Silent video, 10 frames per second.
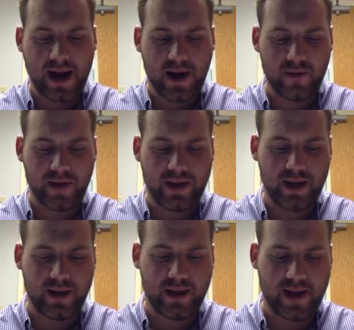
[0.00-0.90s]
And I really
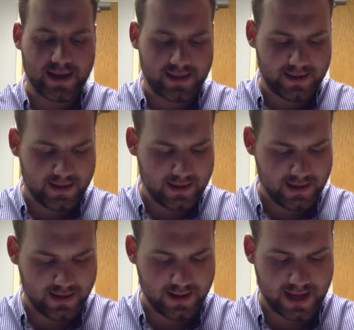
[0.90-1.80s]
think
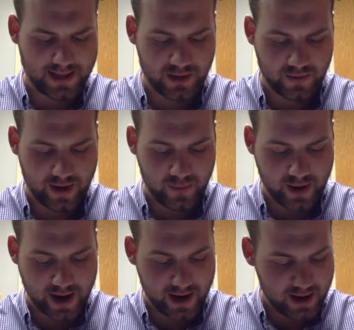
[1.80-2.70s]
that's a great
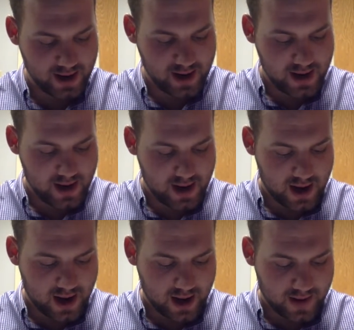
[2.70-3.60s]
way.
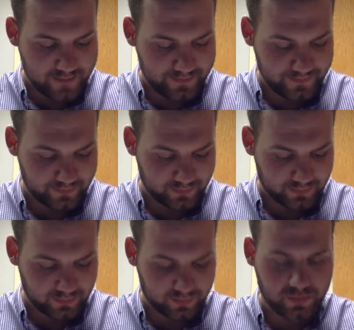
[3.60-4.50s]

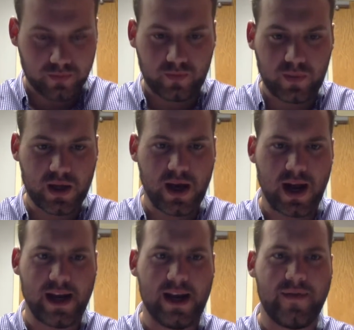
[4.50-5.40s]

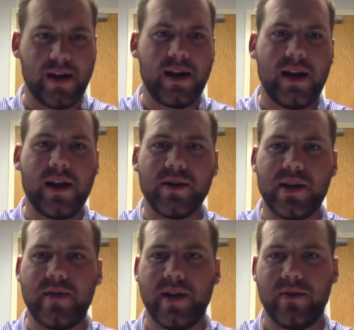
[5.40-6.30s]
And even he goes
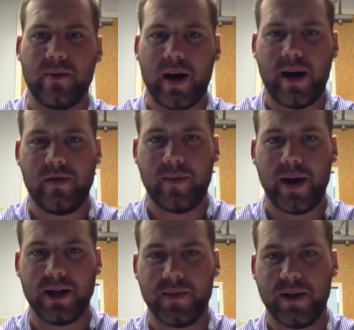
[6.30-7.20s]
even into a behavior
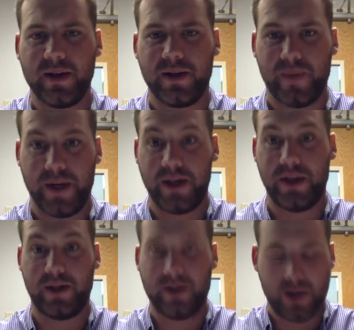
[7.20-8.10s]
management
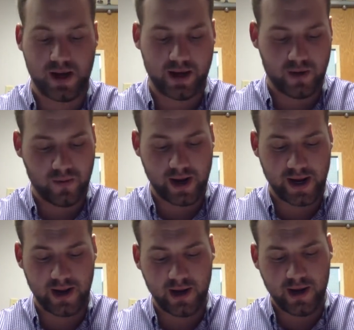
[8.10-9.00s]
speech in a way.